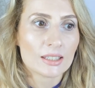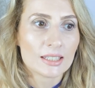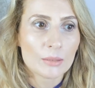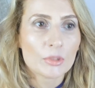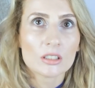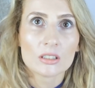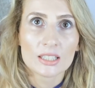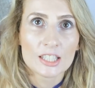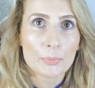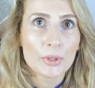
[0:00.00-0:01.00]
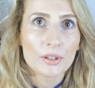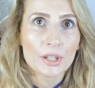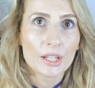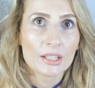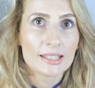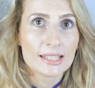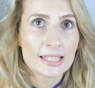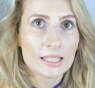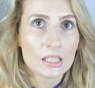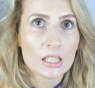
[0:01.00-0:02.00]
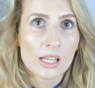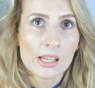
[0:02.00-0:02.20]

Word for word: similar experience, uh,